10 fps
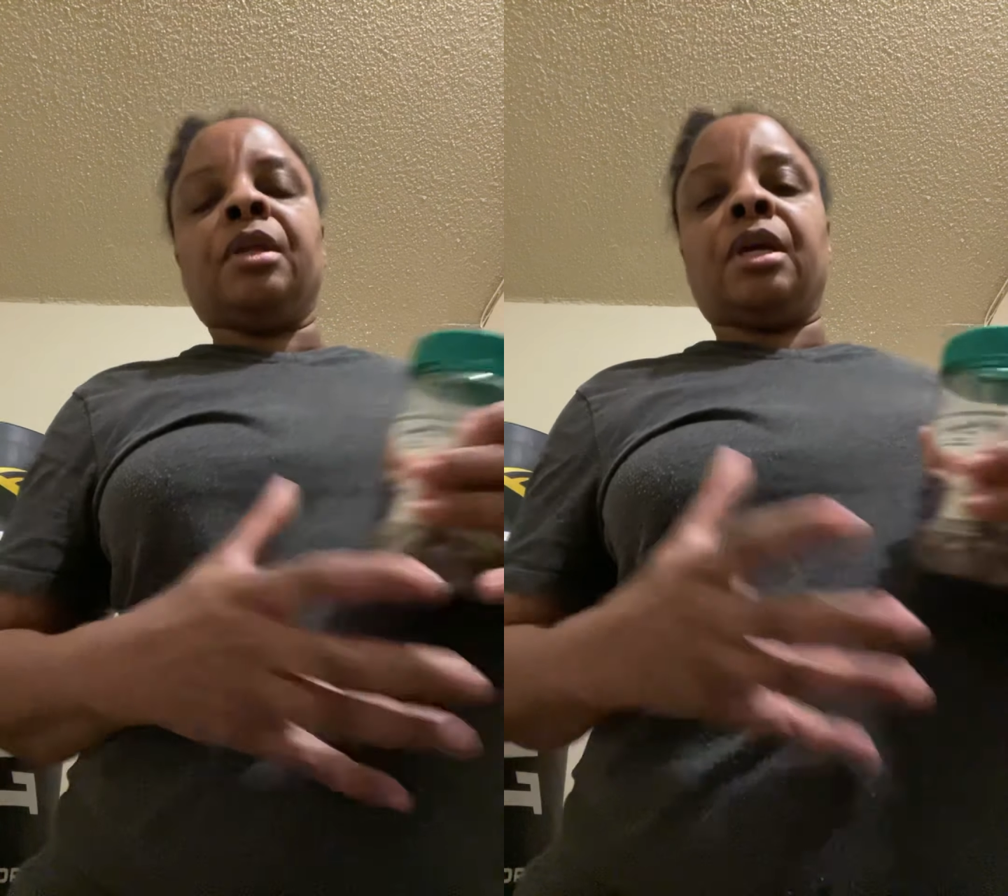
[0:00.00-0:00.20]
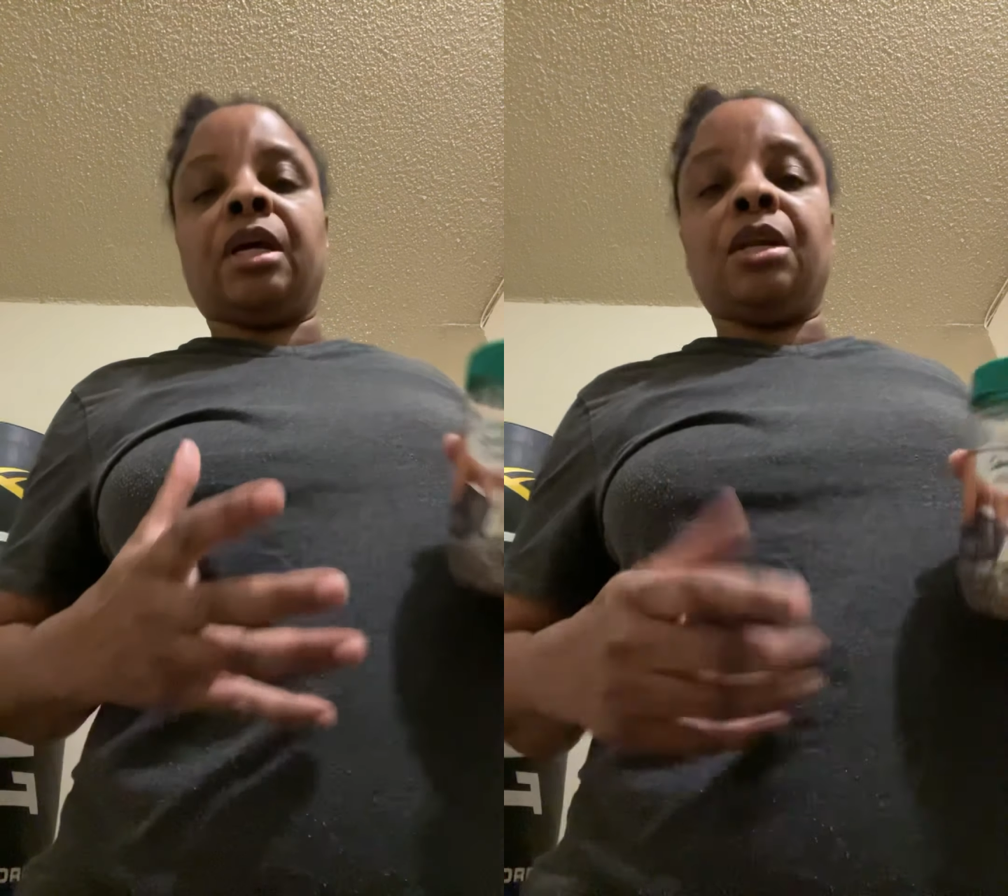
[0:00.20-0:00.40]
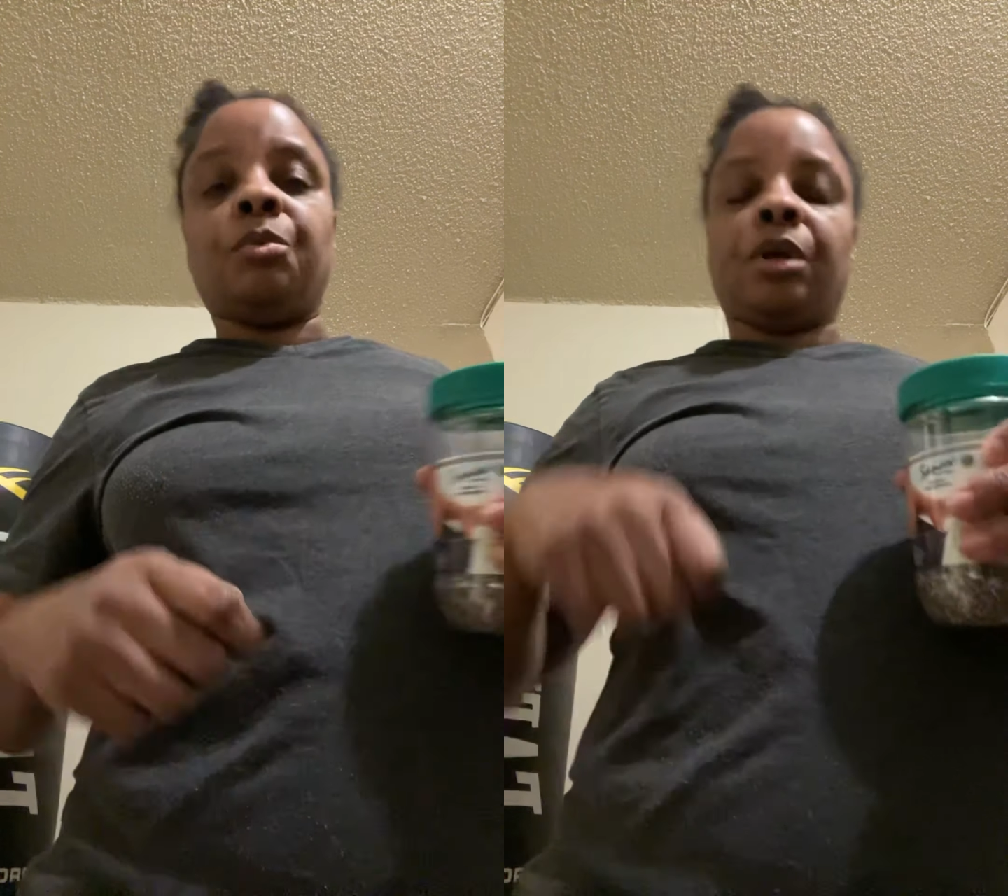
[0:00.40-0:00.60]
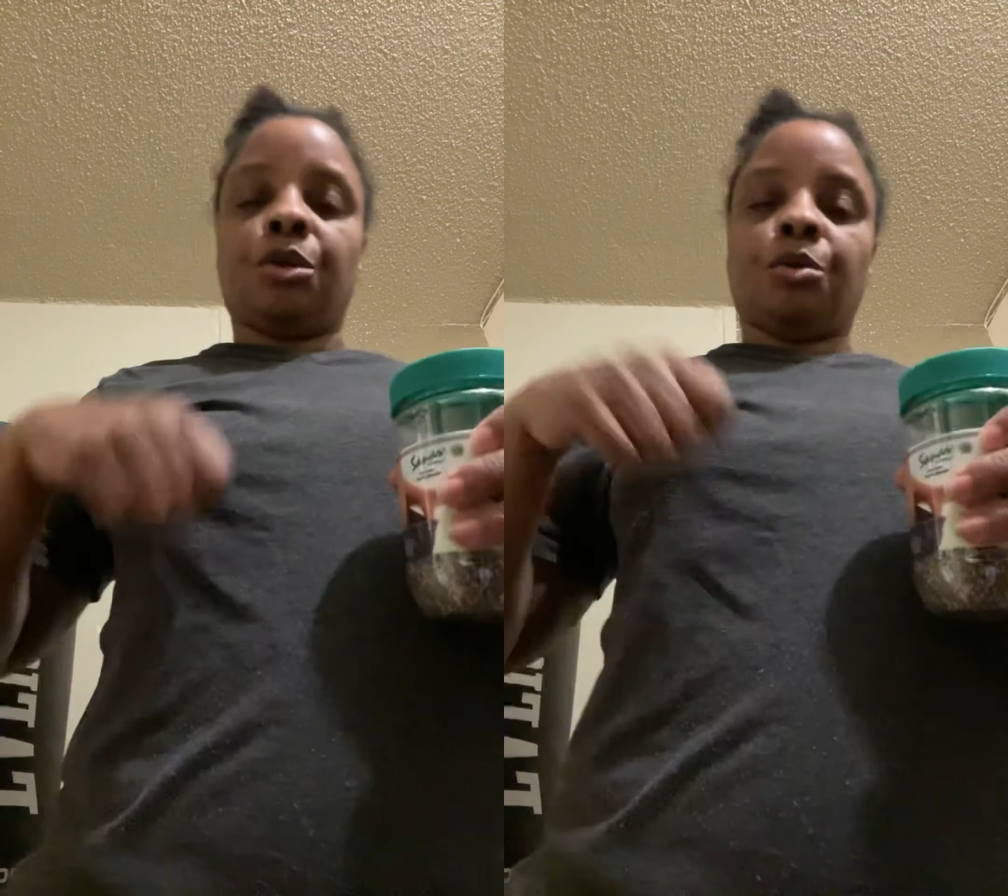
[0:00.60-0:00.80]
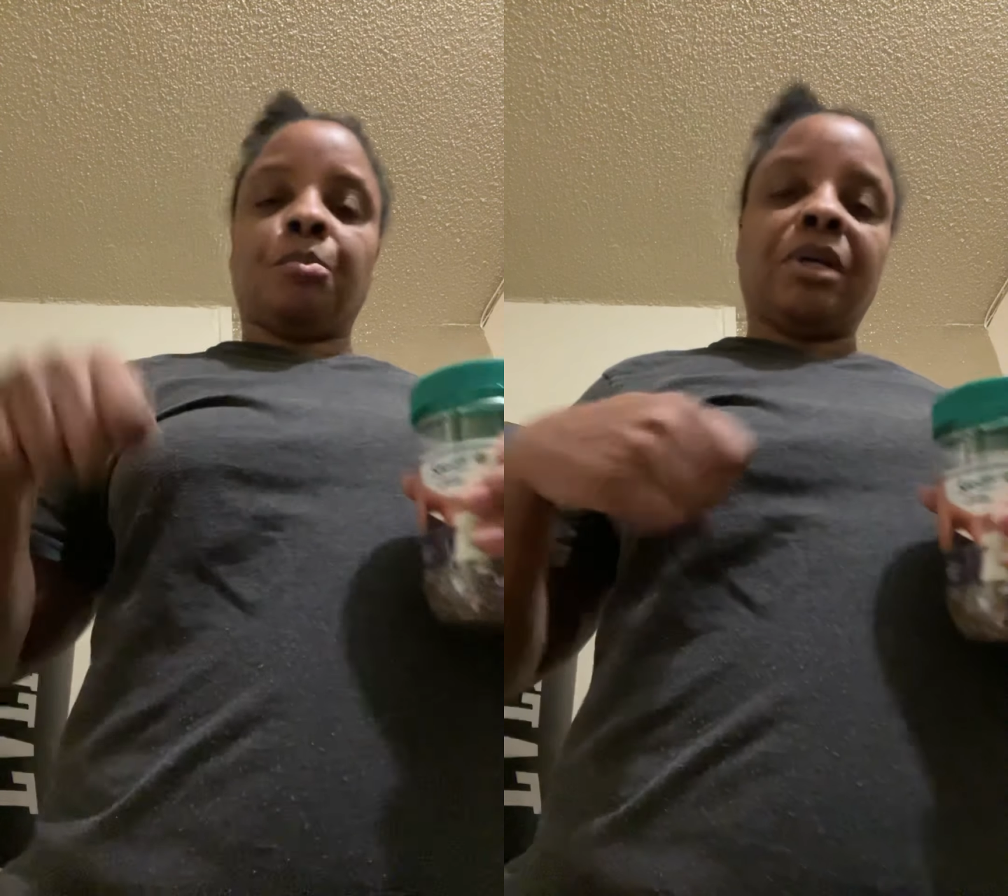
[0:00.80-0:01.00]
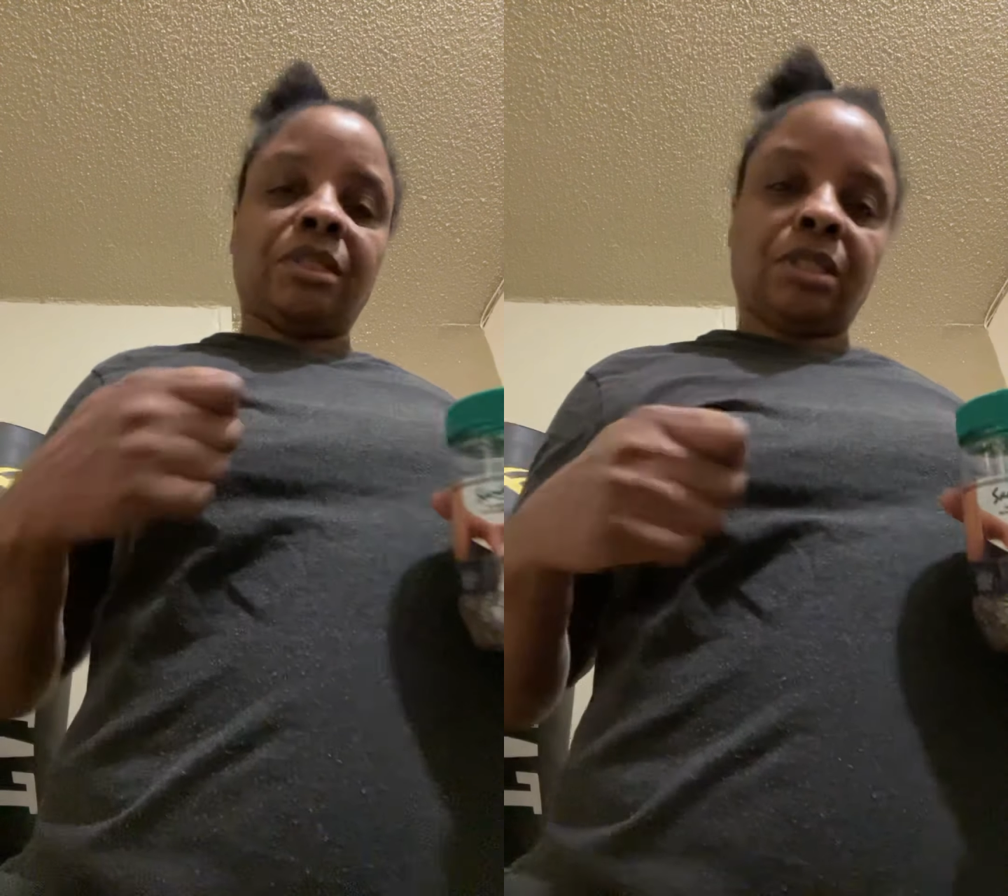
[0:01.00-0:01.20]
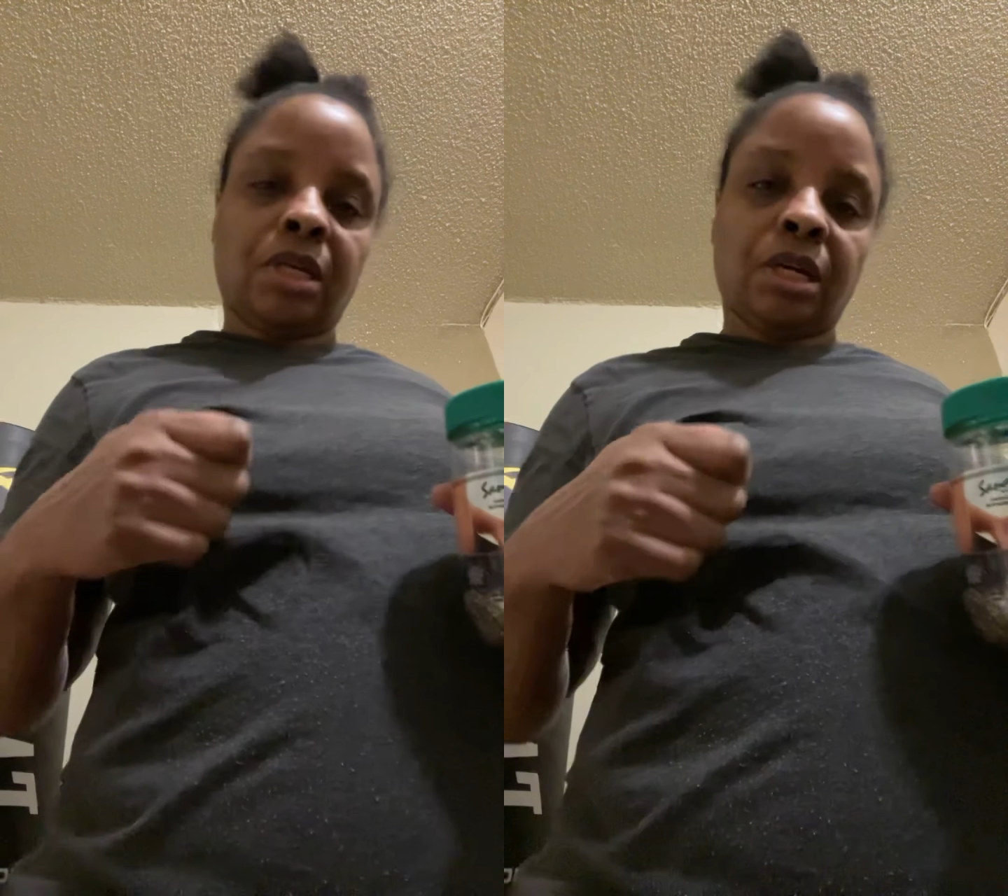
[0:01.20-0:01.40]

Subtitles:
Anyway, you mix